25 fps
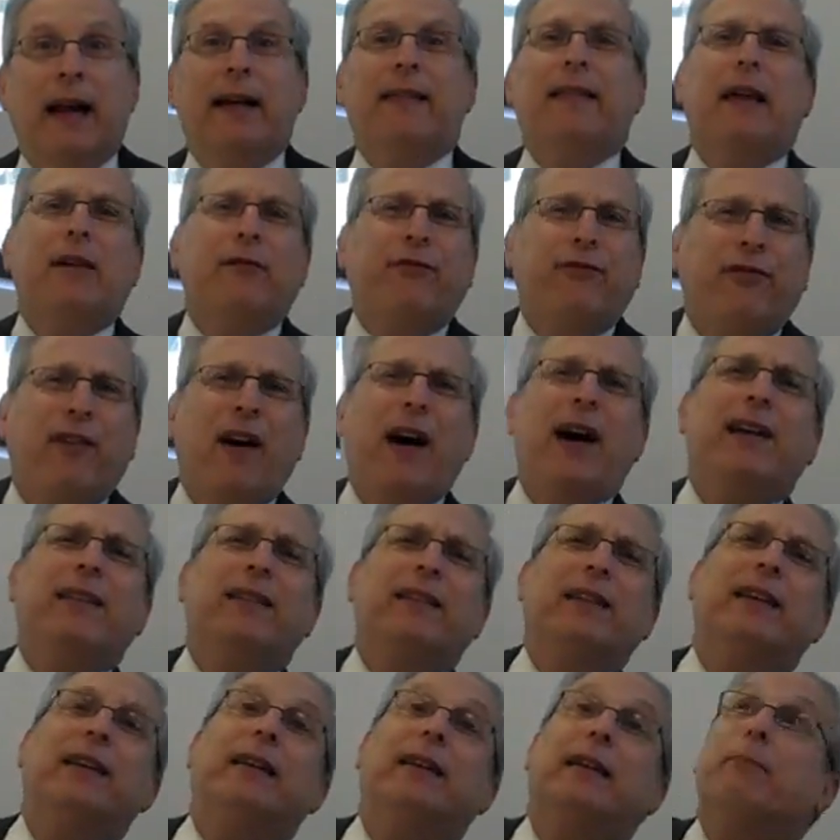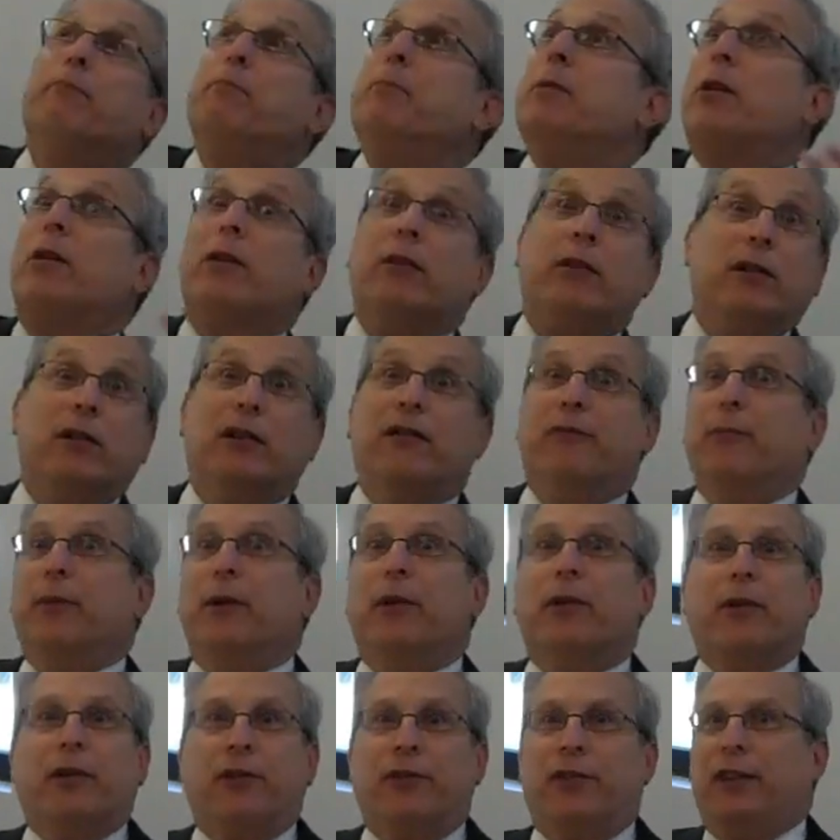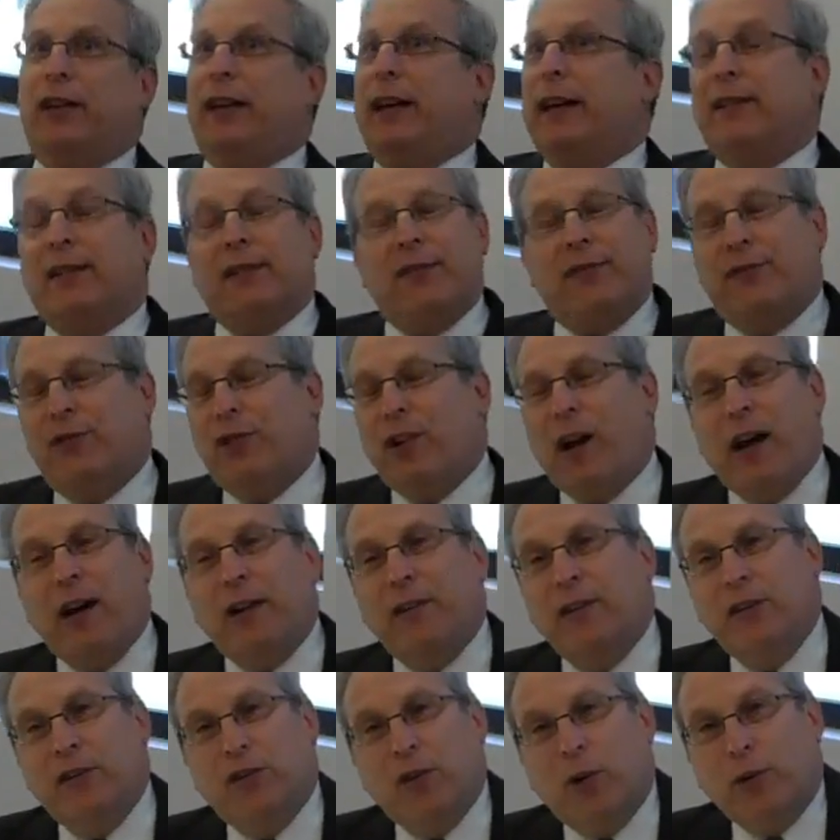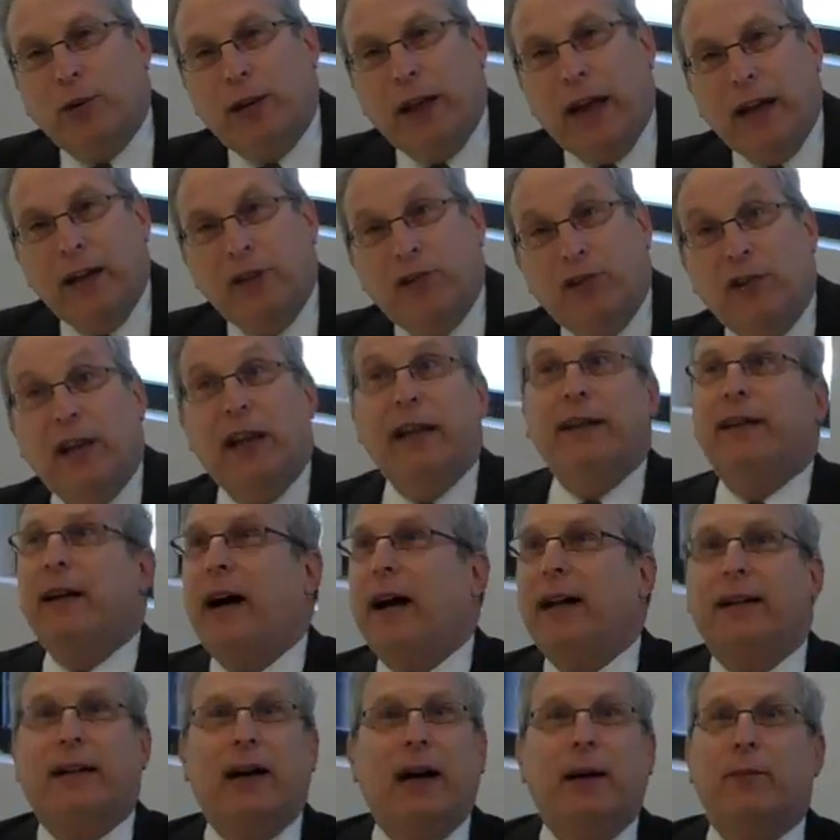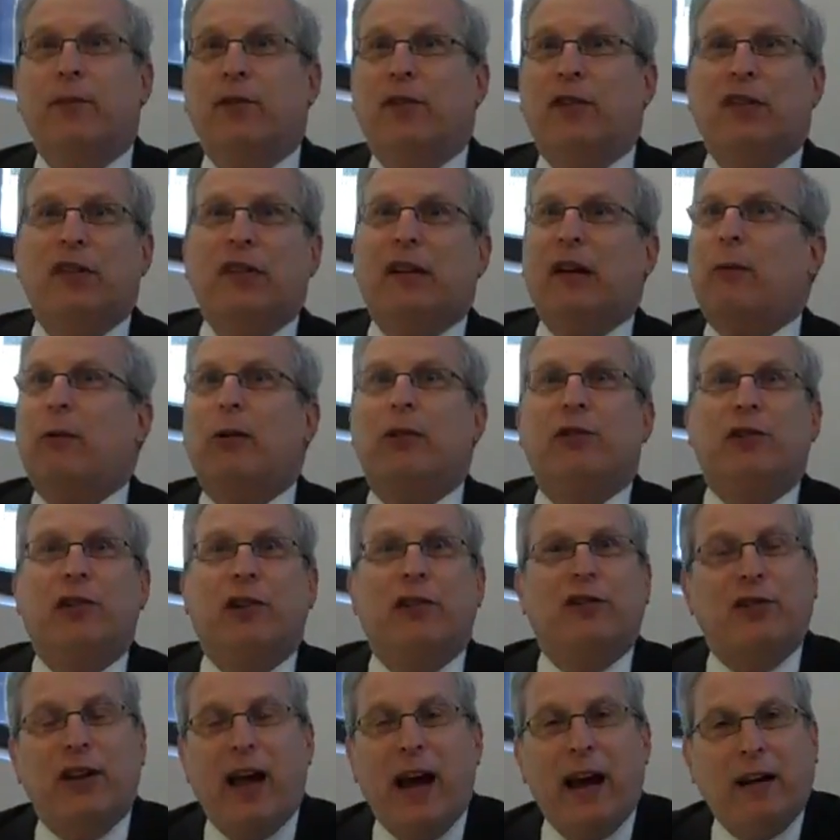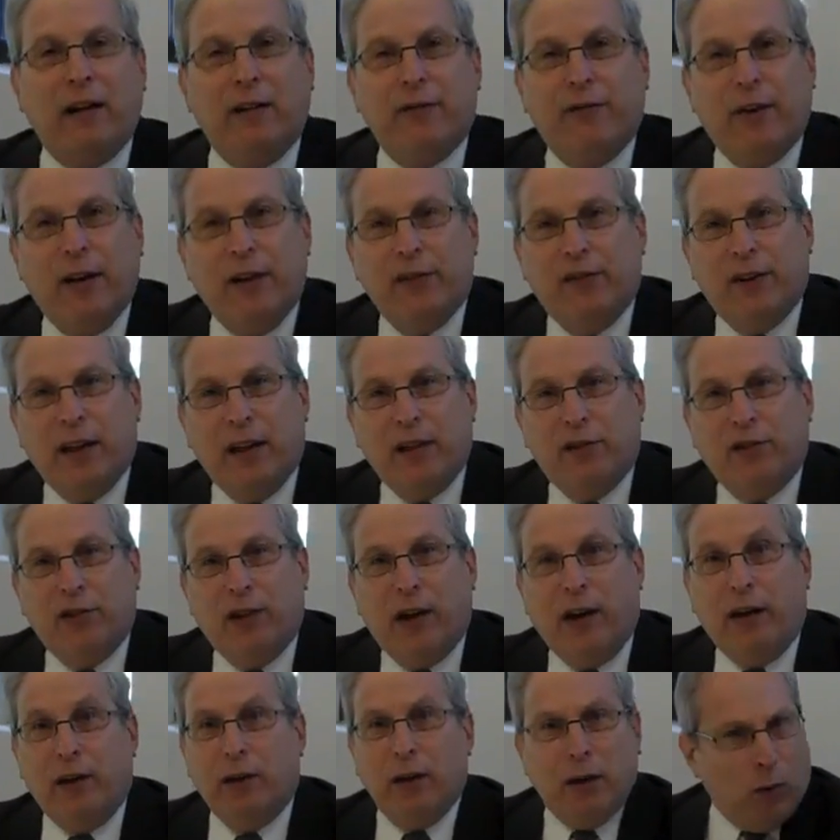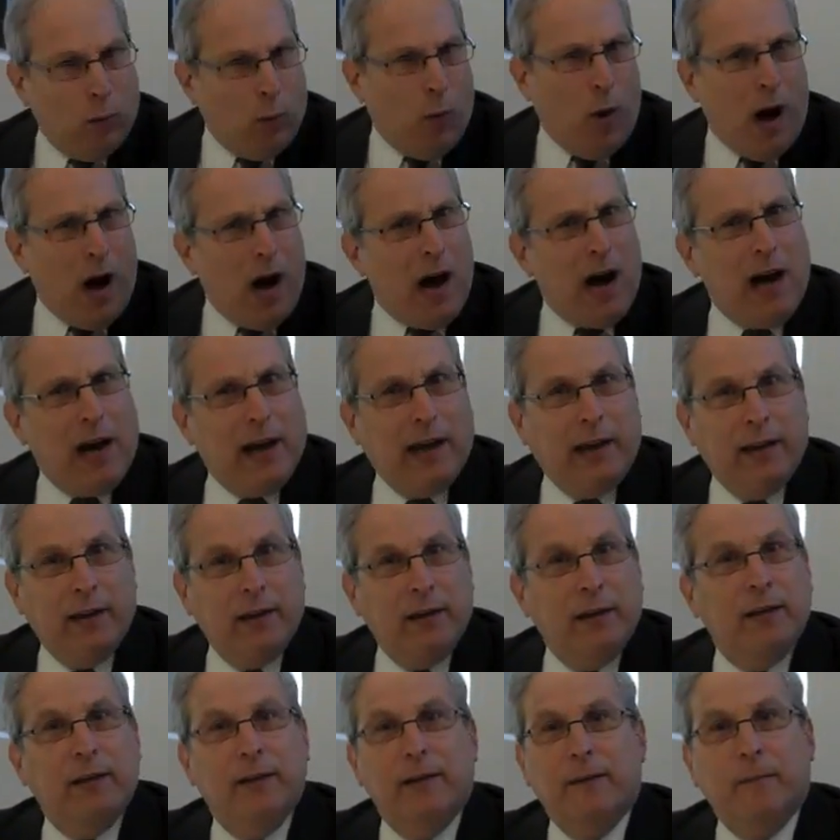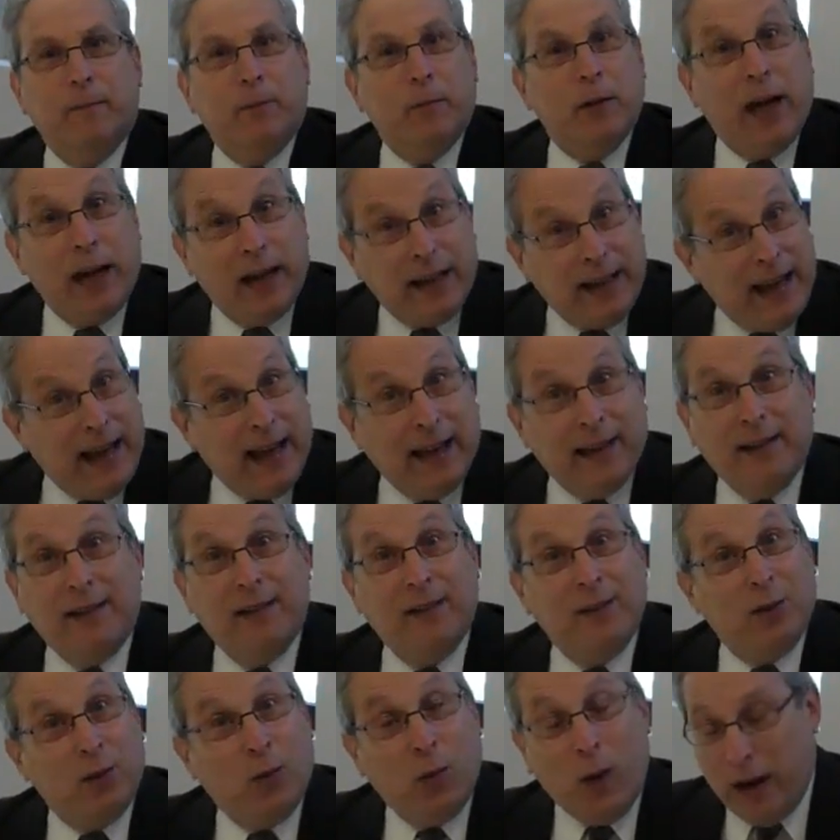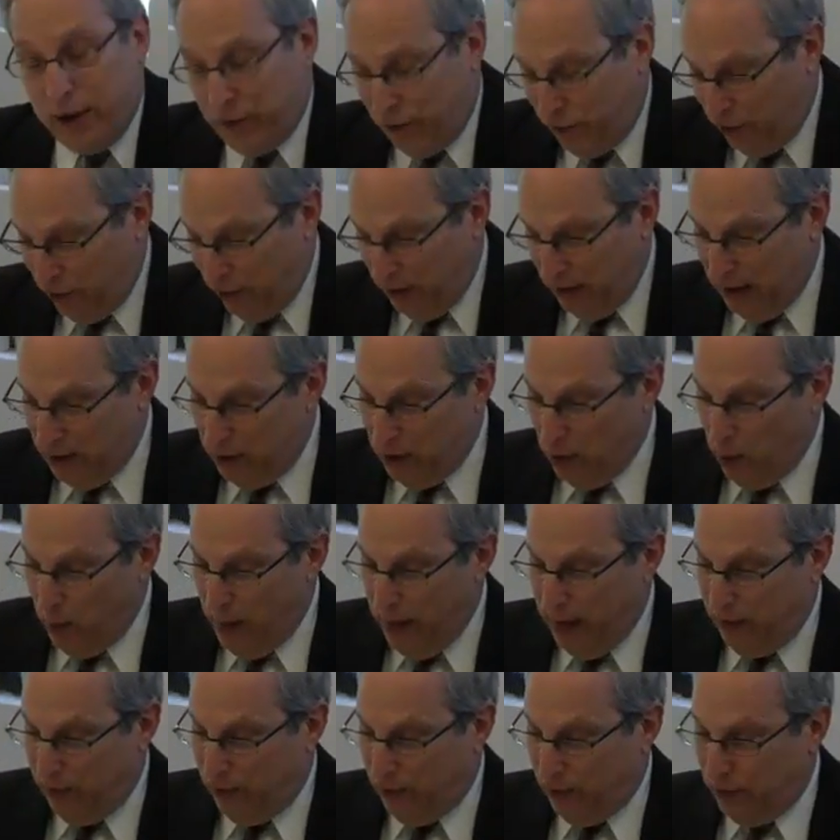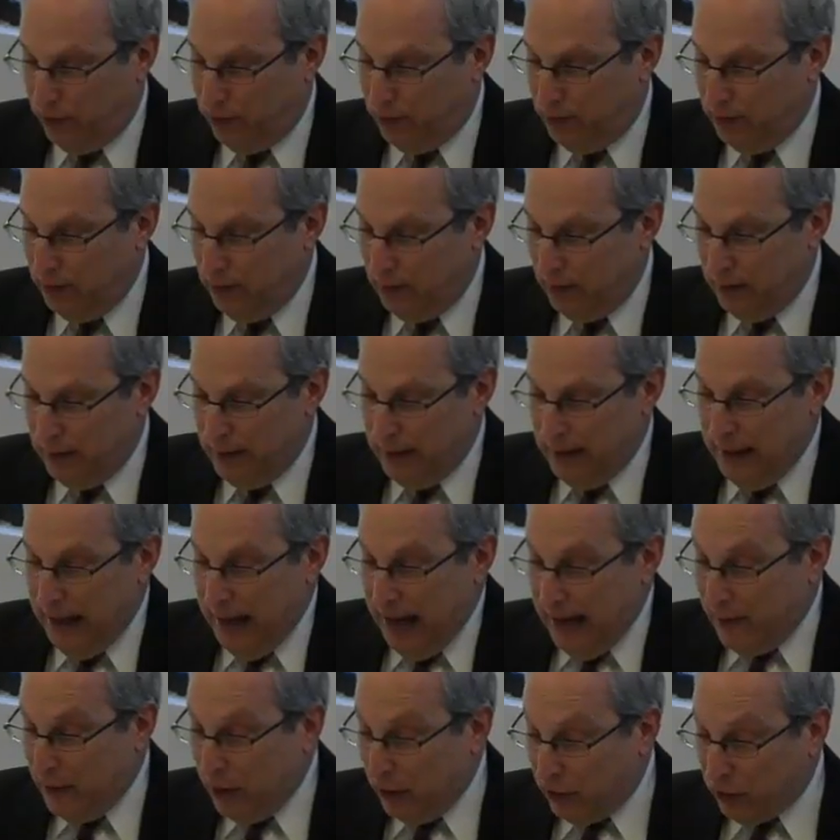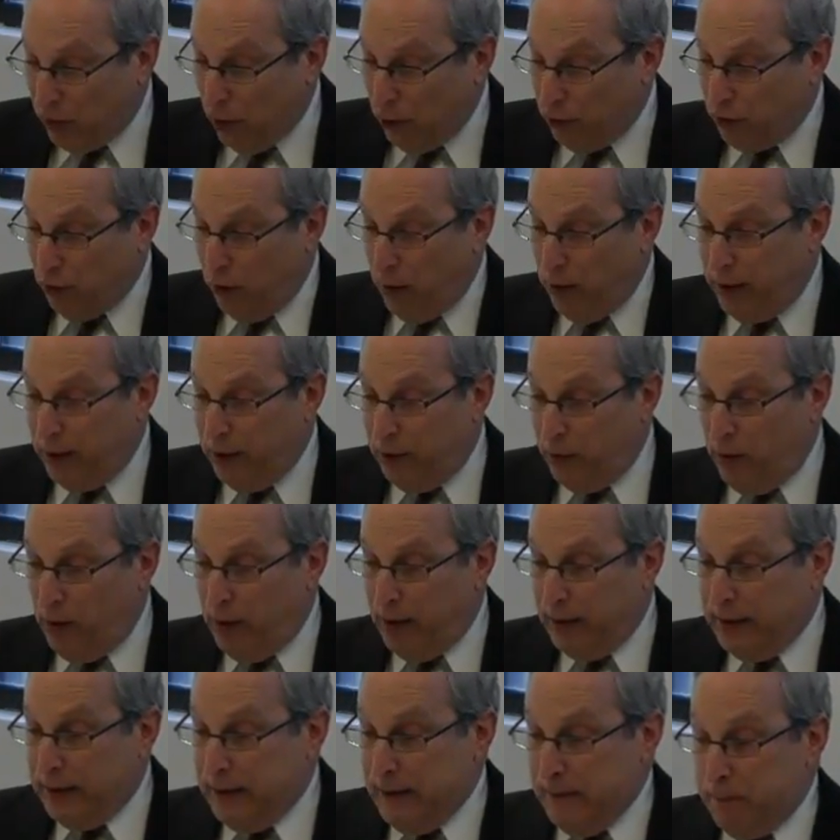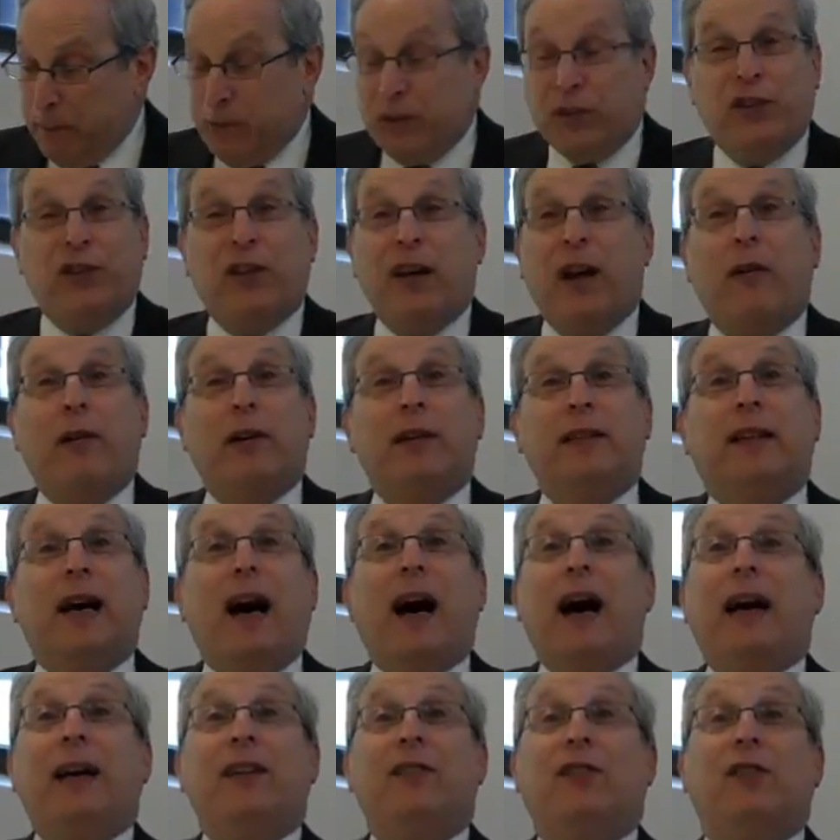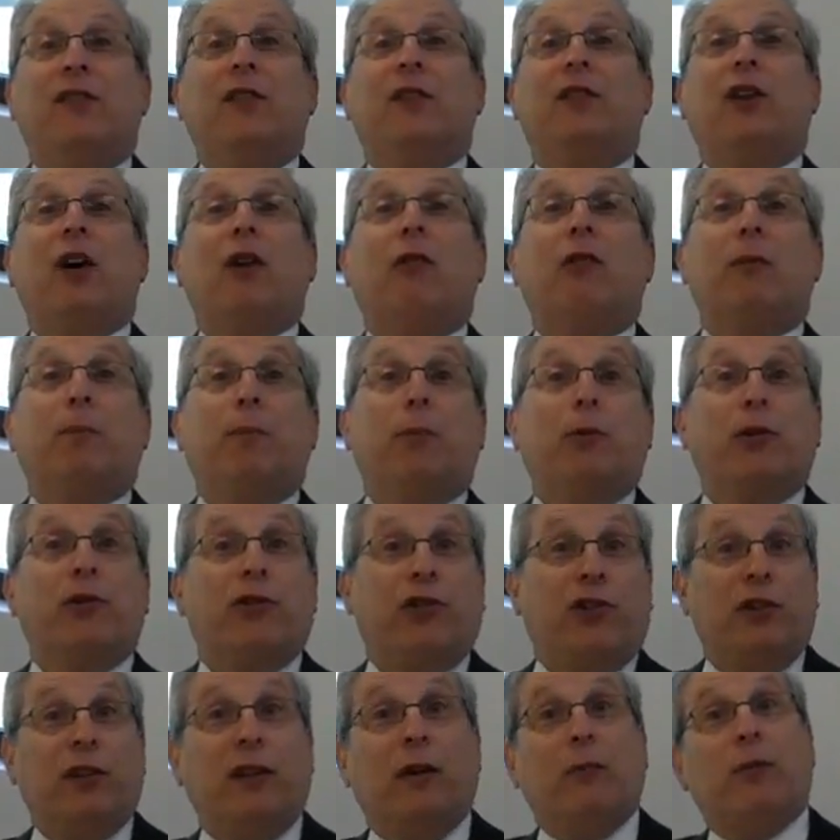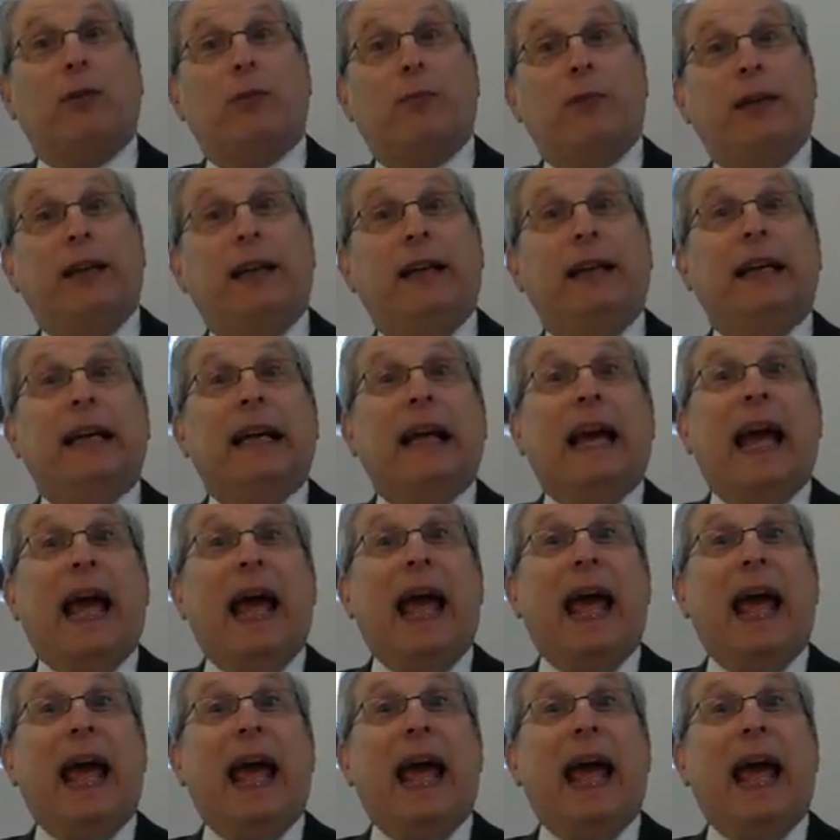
And then finally, miracle of miracles, he gets a child in his old age. And then God comes and says, I want you to sacrifice that child. Why? Again, question and no answer. And this goes on and on. Sarah dies in the Torah portion that we're reading,